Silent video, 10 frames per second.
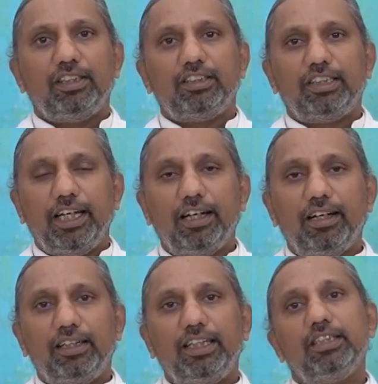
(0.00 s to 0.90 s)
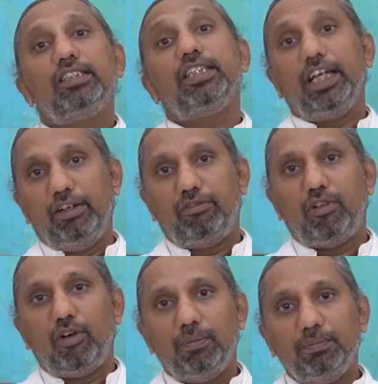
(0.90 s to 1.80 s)
Stay healthy, stay
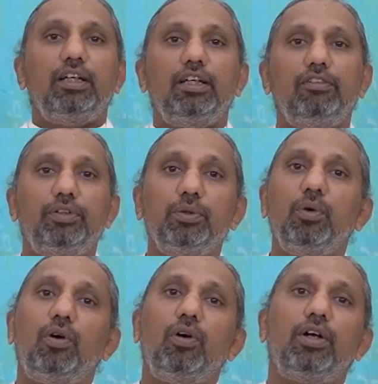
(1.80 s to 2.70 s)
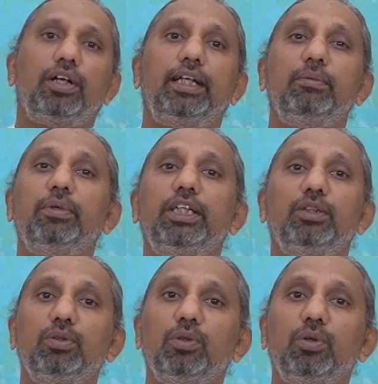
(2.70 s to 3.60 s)
informed. If you or anybody
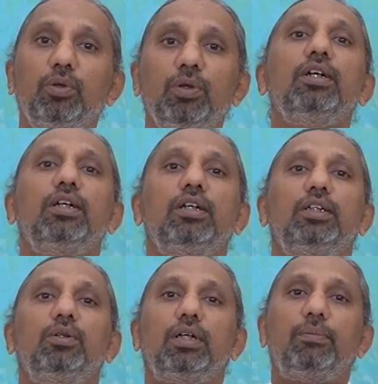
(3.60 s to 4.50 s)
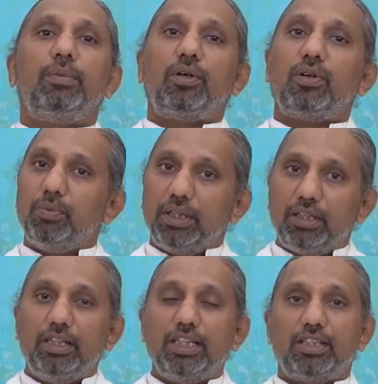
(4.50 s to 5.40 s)
you know, you come across with
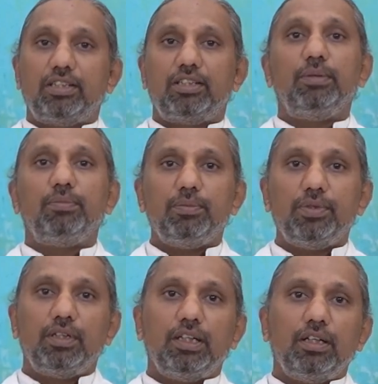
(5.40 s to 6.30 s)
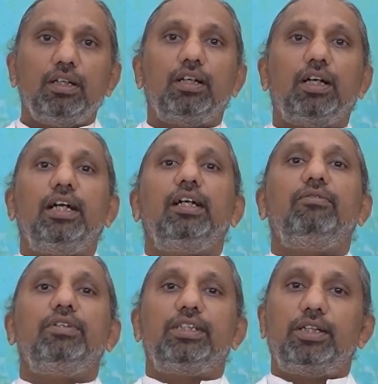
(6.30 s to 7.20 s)
these symptoms, kindly
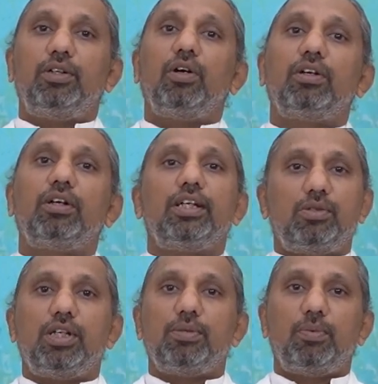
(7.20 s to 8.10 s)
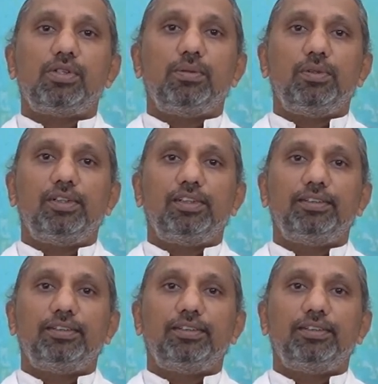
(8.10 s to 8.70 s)
visit a doctor as soon as possible.